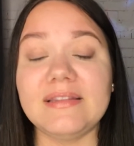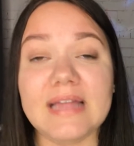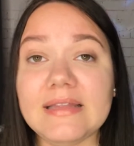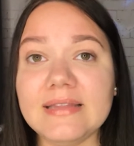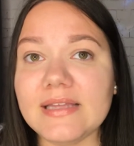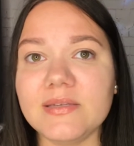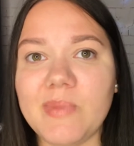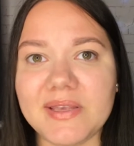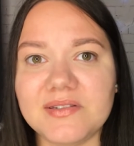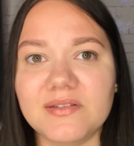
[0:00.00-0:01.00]
that's
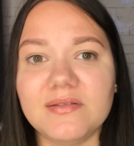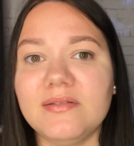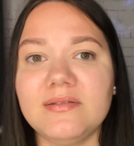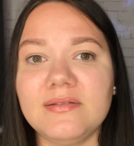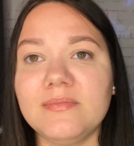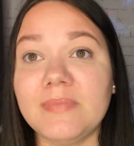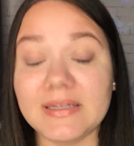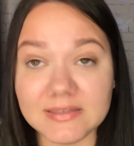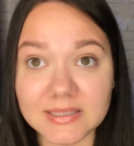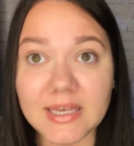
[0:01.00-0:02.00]
amazing.
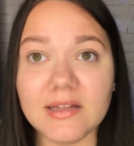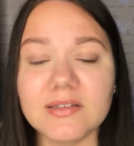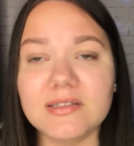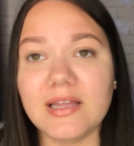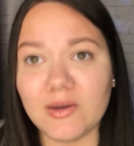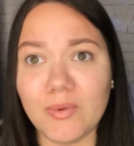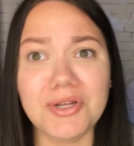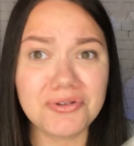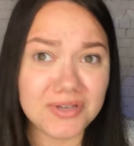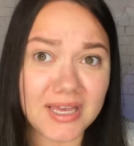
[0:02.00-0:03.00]
But skills, like when
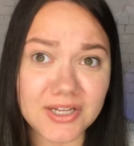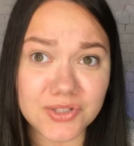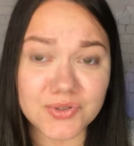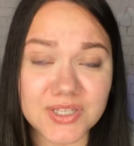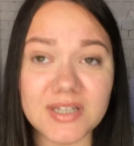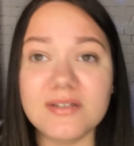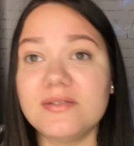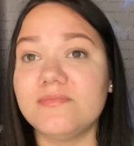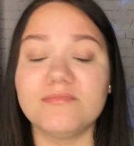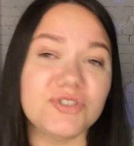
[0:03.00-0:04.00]
you're getting new skills,
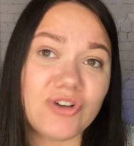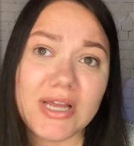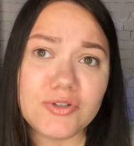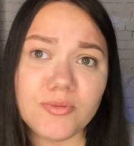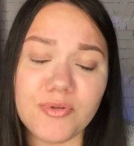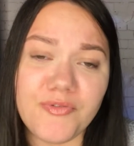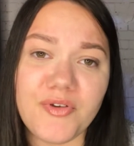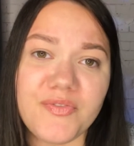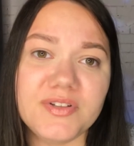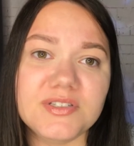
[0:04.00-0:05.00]
try to improve your
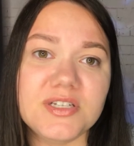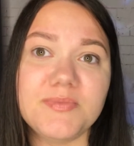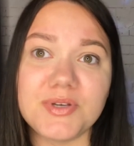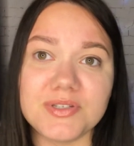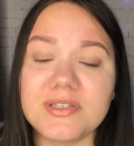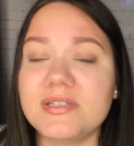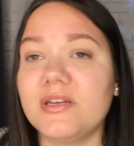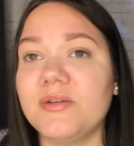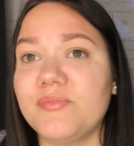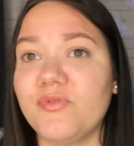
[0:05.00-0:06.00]
filters, because it's
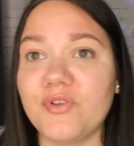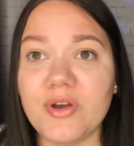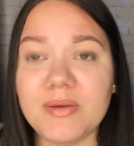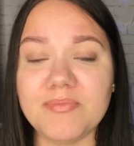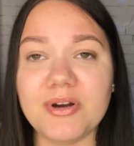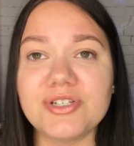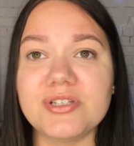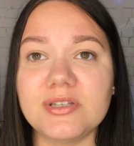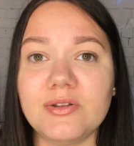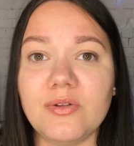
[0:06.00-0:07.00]
gonna improve your
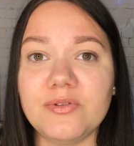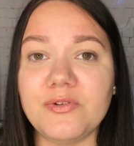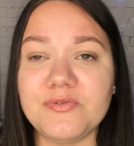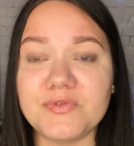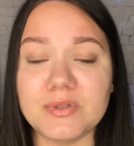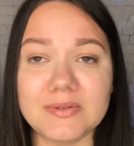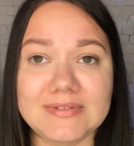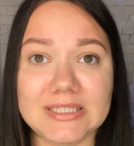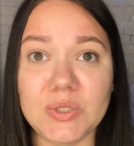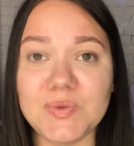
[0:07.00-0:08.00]
impressions and all of
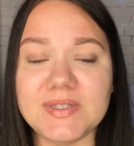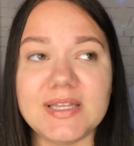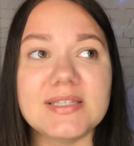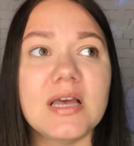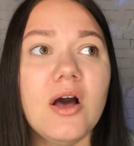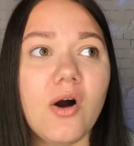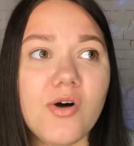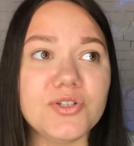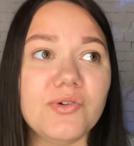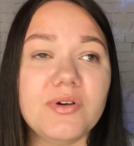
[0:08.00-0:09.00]
those things.
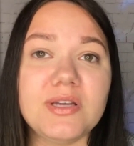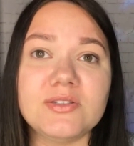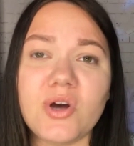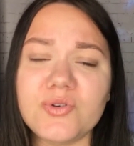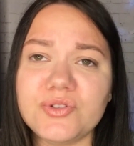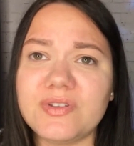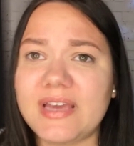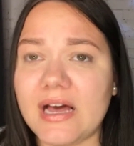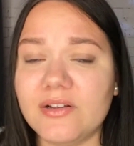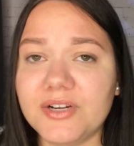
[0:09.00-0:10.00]
Also, it goes to the
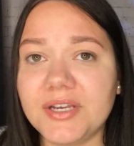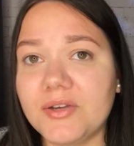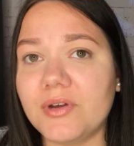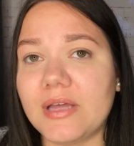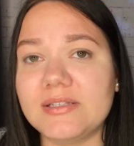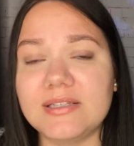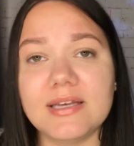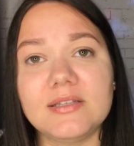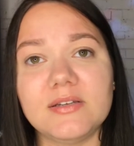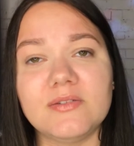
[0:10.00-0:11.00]
gallery. You can
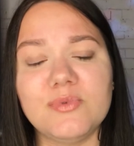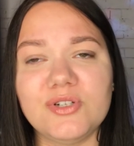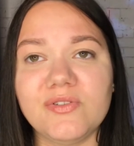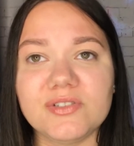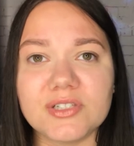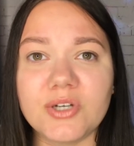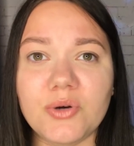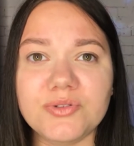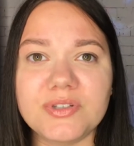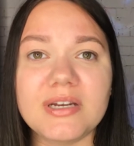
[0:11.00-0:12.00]
select which filters
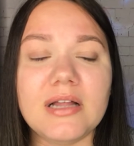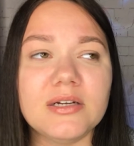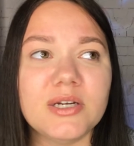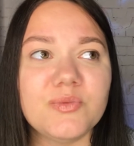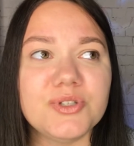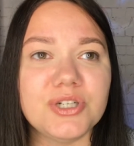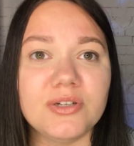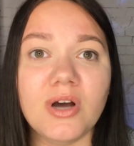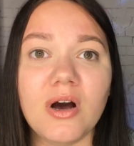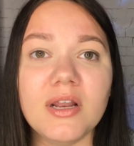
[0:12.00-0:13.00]
go to the gallery and which are
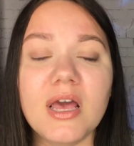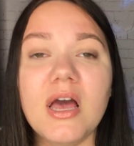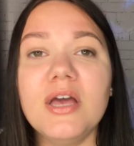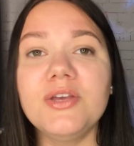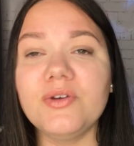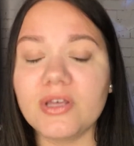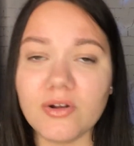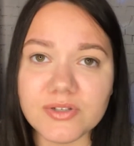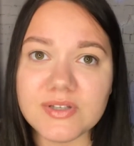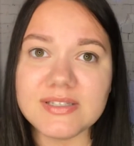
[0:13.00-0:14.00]
not. You can
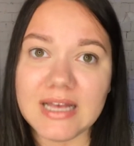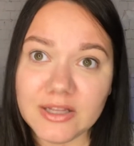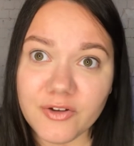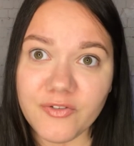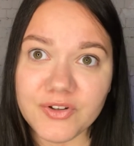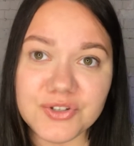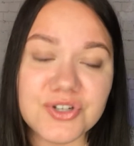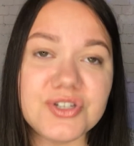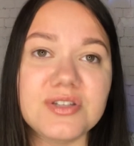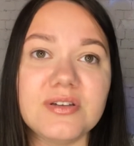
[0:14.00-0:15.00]
also sell your
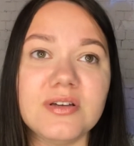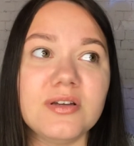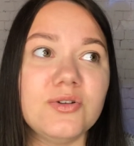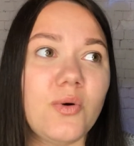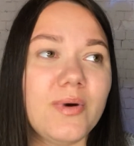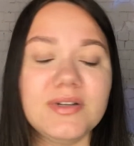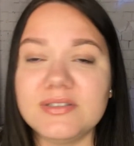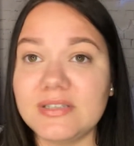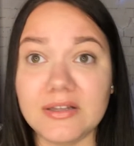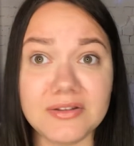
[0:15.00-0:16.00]
filters. No one is
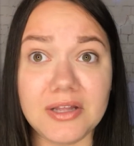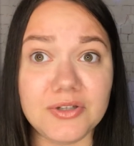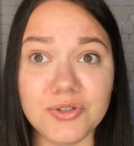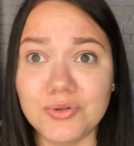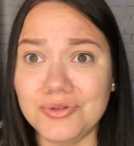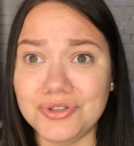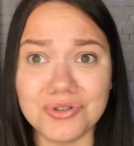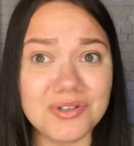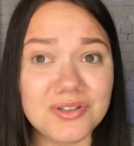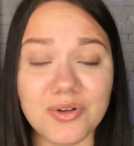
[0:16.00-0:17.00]
telling that you
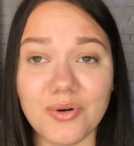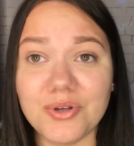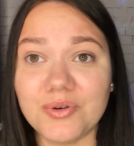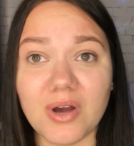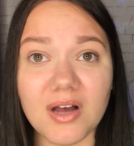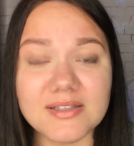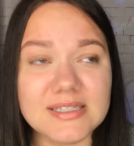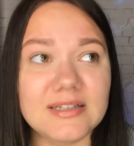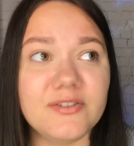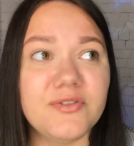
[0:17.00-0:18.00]
shouldn't or you can't
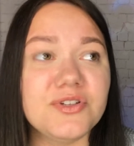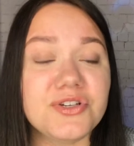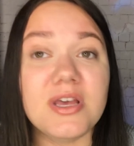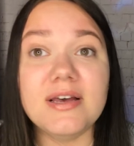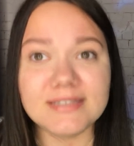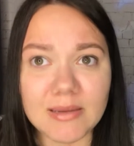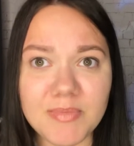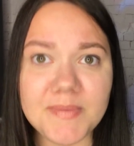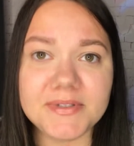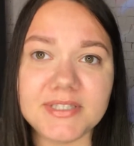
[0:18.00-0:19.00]
sell the filters. Some
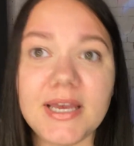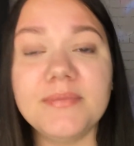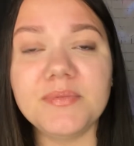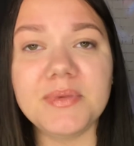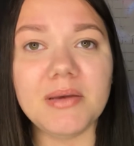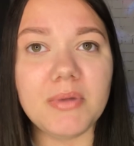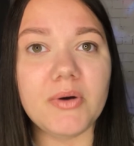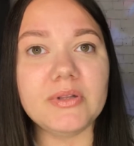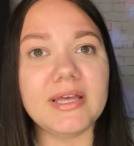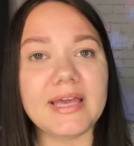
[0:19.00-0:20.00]
people DM'd me
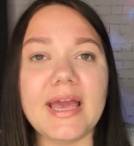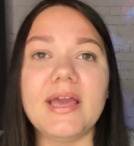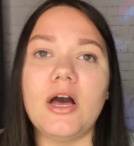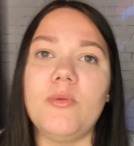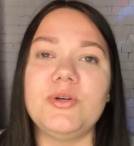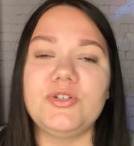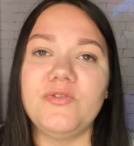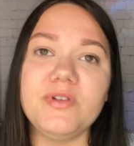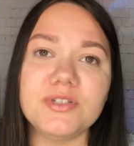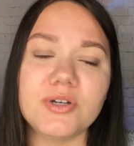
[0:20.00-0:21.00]
about like, hey, how much your
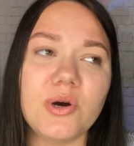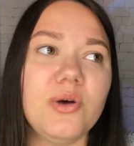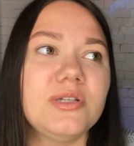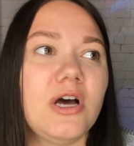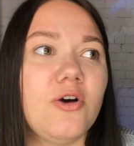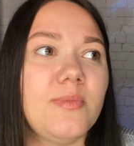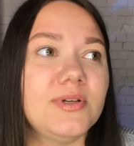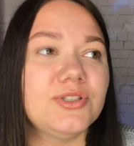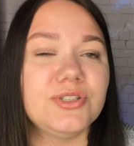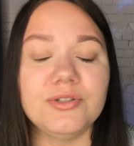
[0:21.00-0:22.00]
filter costs, how
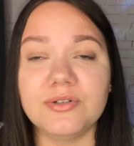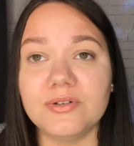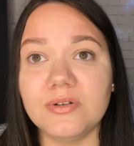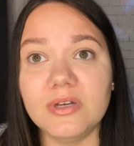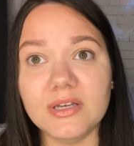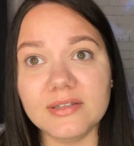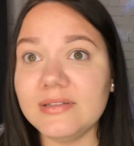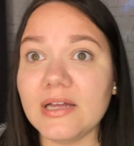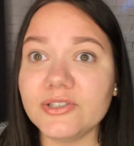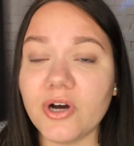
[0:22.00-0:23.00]
much your
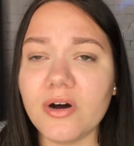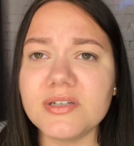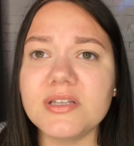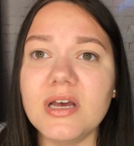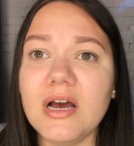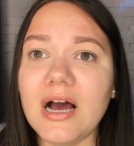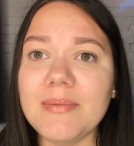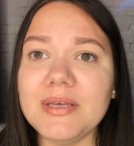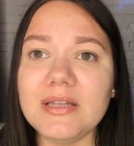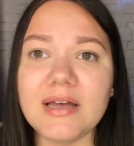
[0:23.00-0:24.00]
that costs. I
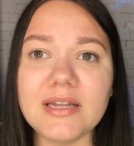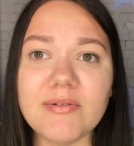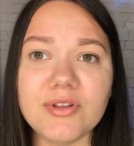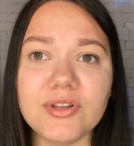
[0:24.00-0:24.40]
mean, I never